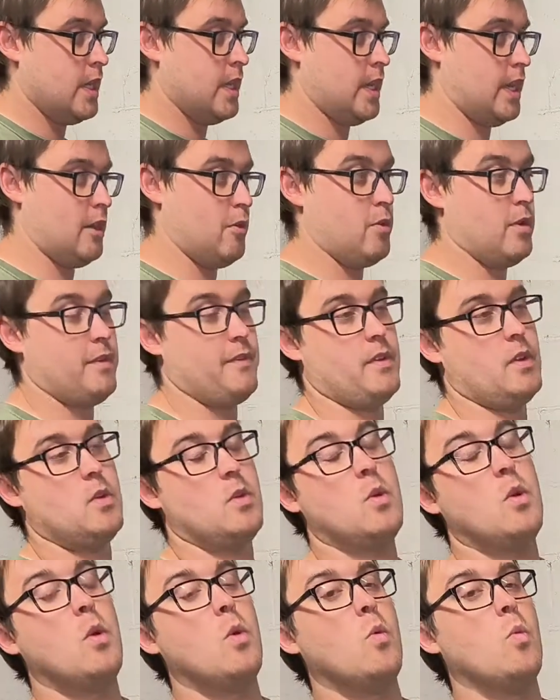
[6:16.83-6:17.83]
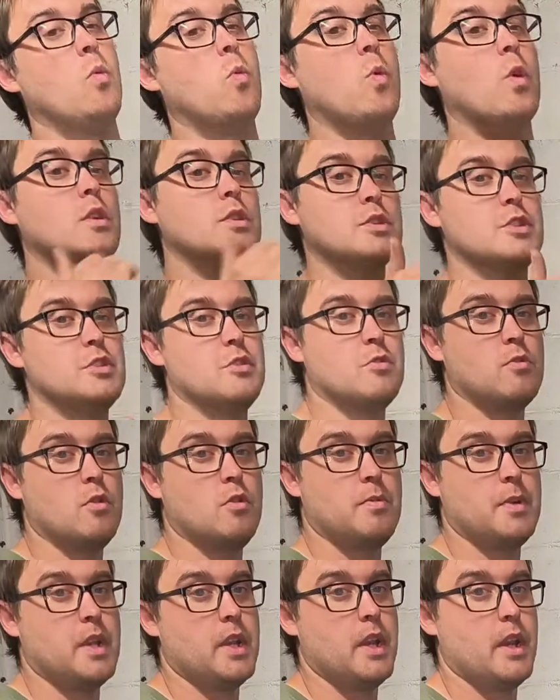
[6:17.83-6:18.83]
However, once you're
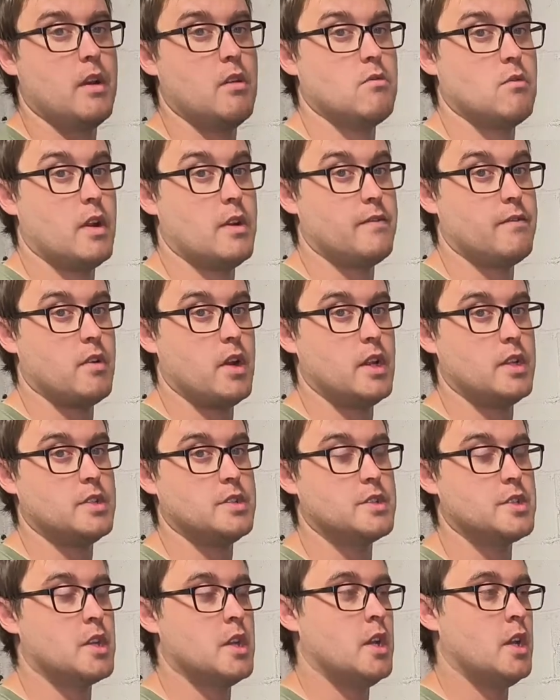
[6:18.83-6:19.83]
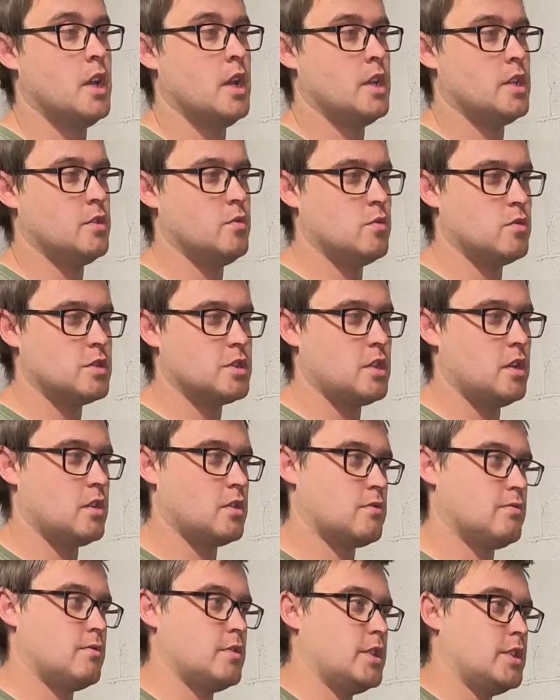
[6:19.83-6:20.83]
up in that rev range, you will
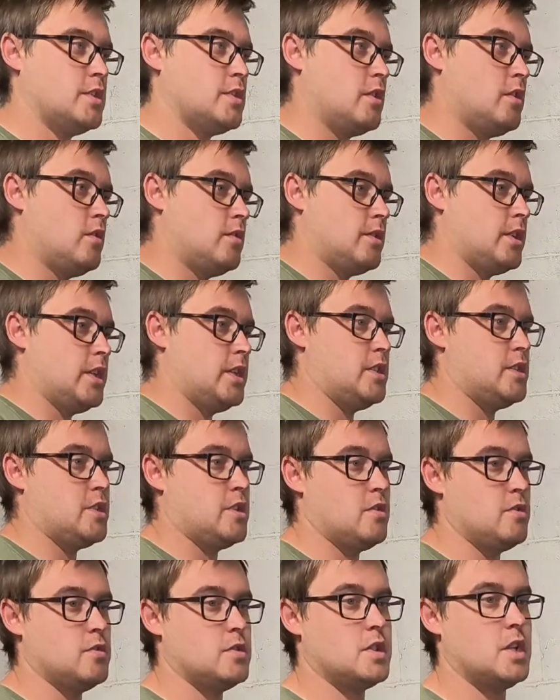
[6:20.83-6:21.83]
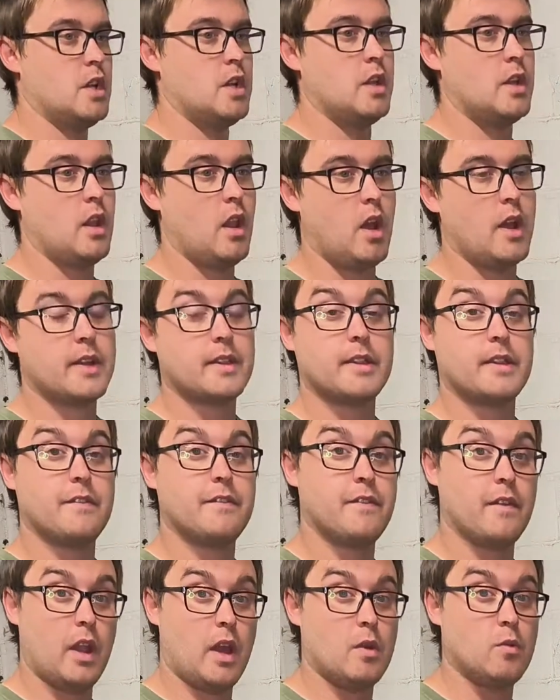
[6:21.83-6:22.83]
start to run into other issues like the
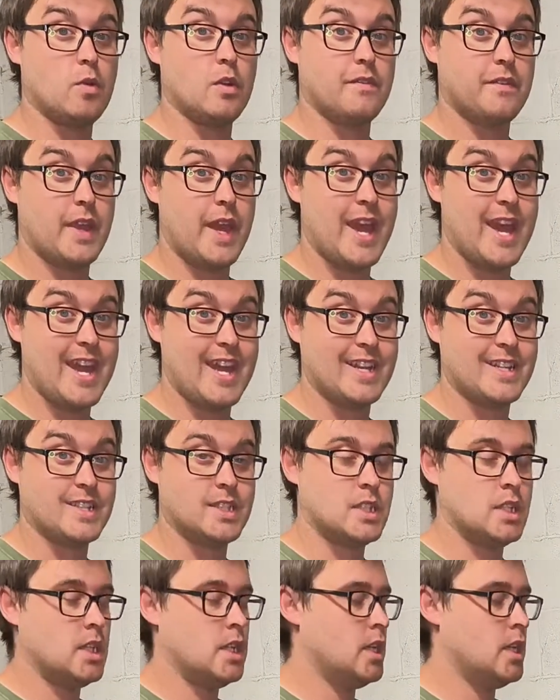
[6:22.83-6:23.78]
flow of the head.